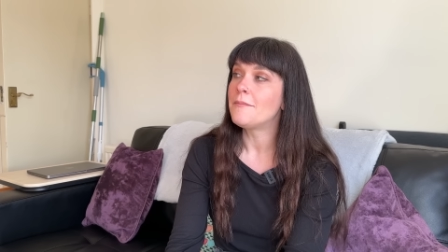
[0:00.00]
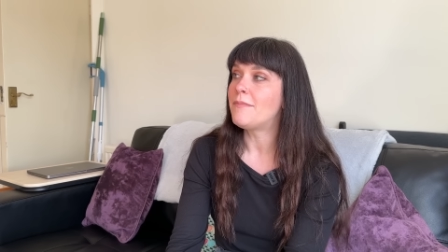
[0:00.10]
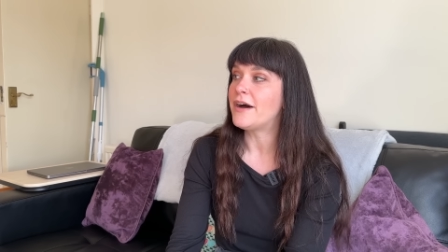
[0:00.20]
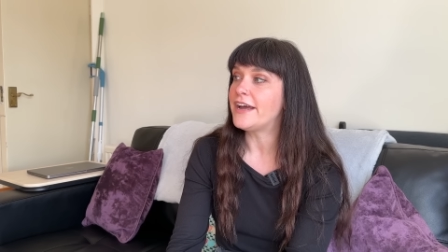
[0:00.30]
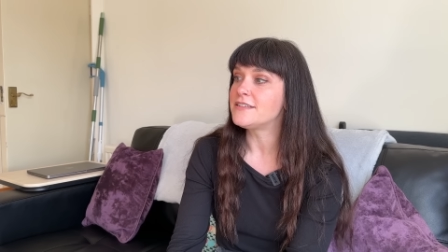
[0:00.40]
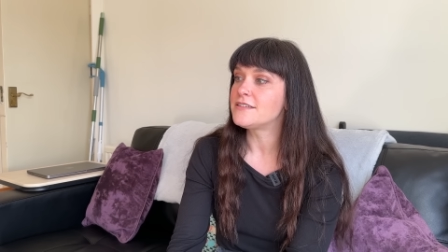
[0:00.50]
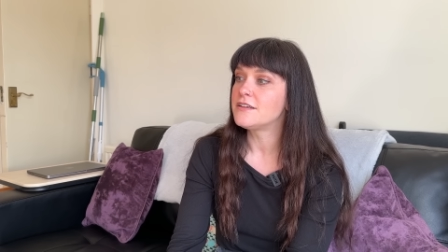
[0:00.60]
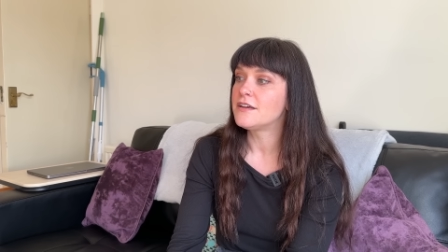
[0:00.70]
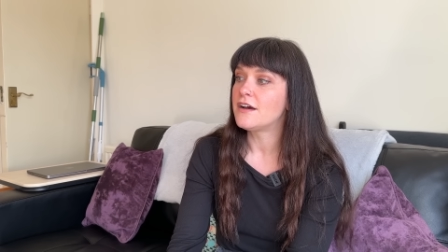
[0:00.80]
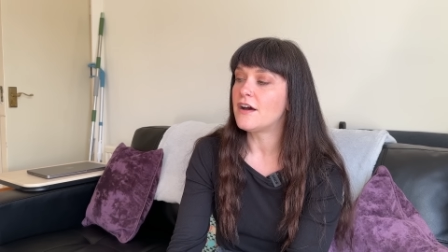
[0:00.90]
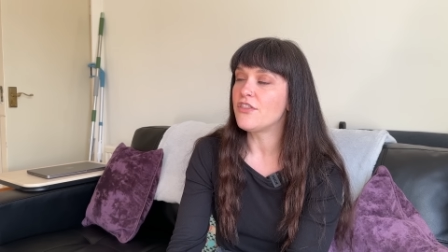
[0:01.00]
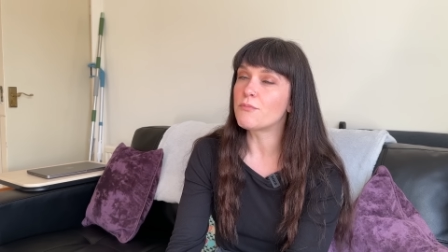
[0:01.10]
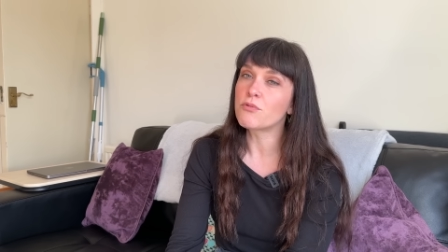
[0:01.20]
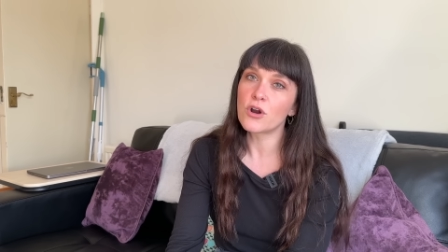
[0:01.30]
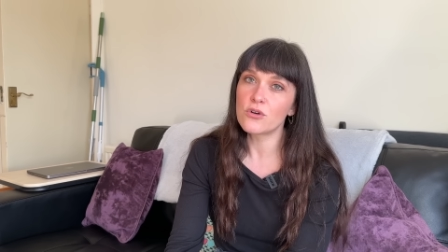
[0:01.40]
but the
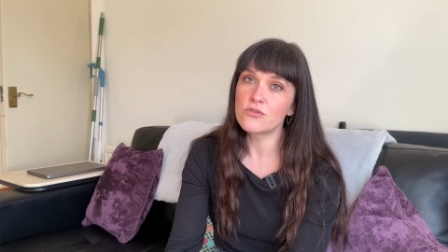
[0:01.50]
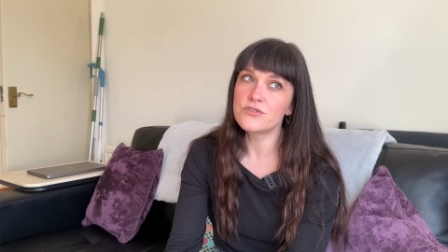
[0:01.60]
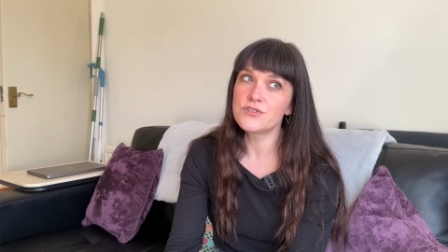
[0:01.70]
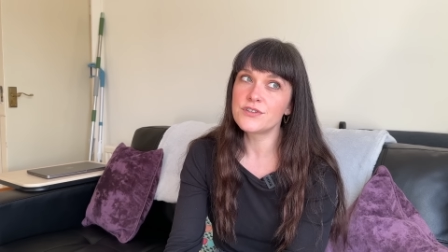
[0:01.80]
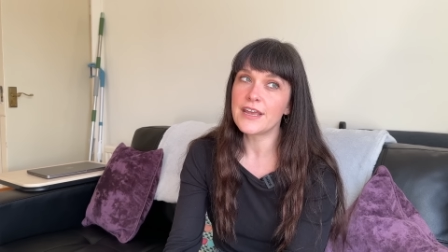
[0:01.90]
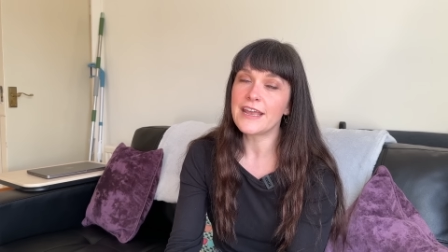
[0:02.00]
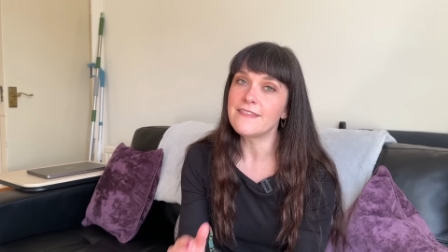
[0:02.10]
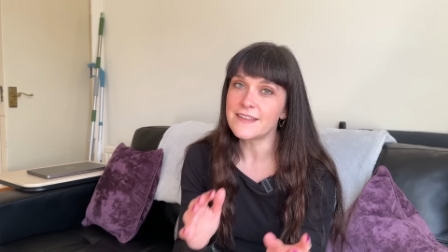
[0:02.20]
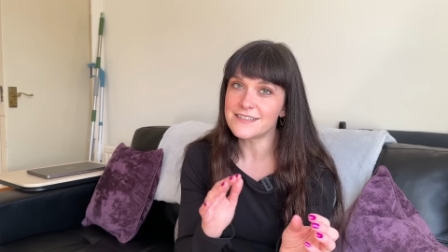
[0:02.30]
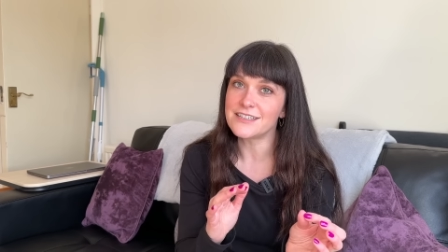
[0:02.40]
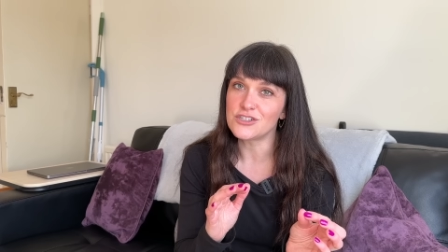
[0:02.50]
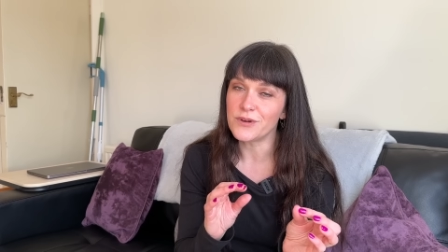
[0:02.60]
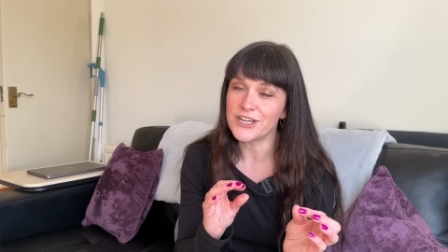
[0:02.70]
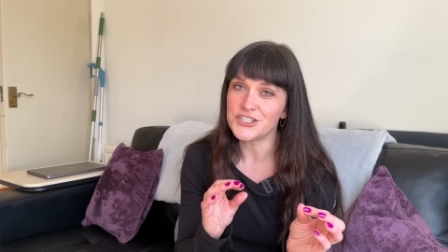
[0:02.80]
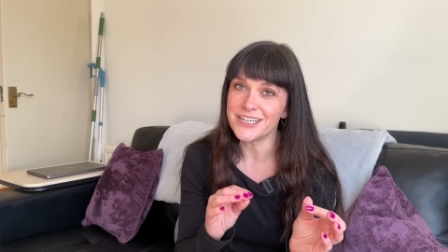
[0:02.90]
pros in this
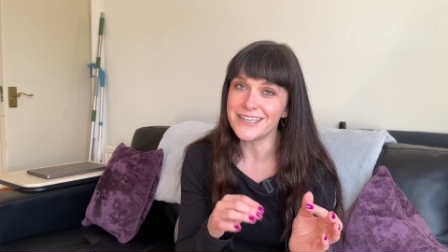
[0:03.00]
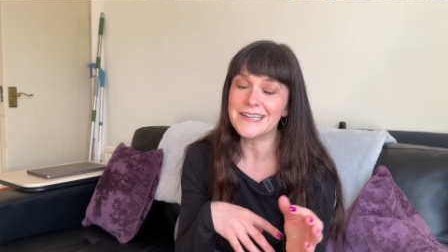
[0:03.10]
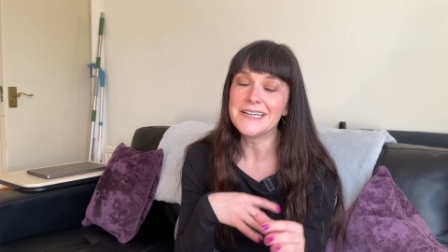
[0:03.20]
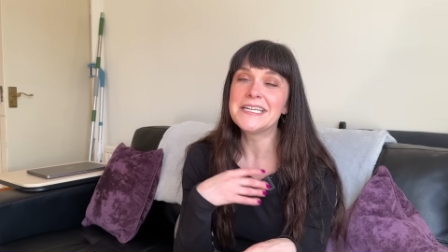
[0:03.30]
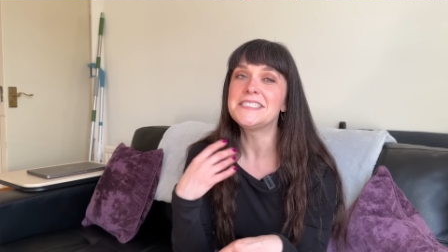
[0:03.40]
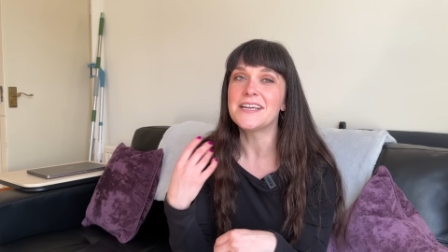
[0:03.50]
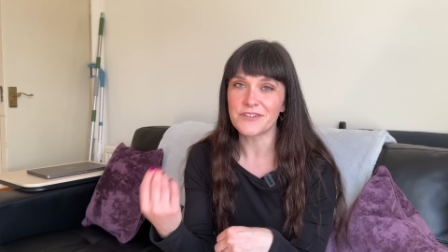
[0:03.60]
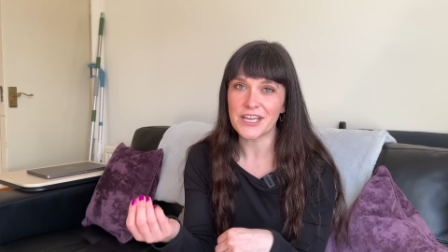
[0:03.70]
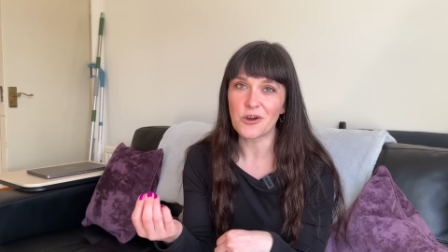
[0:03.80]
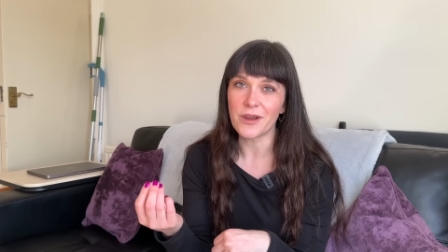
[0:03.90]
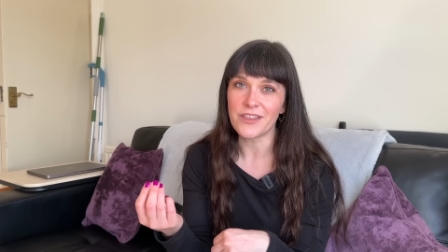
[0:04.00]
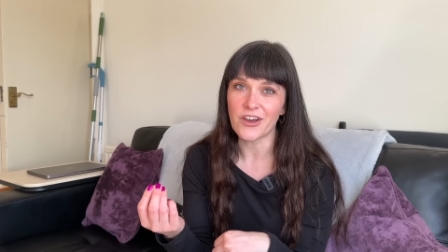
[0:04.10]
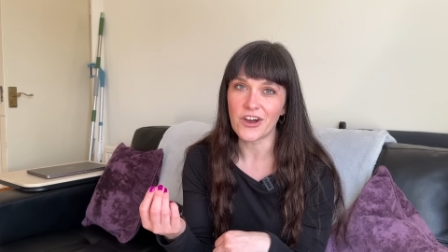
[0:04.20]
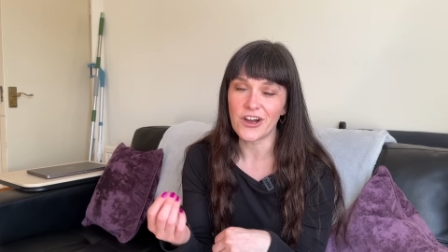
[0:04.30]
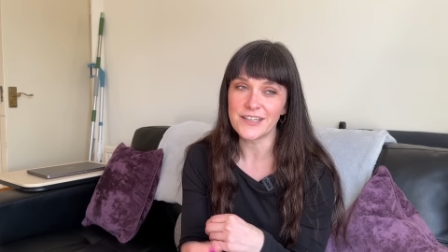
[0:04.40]
situation definitely outweigh the
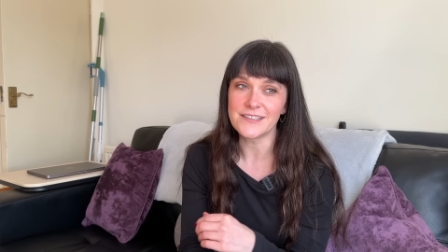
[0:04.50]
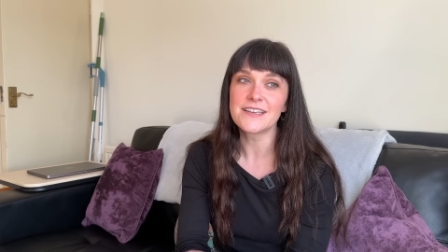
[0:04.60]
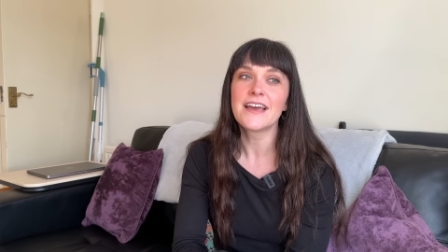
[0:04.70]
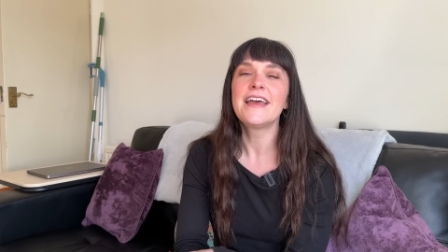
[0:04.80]
cons.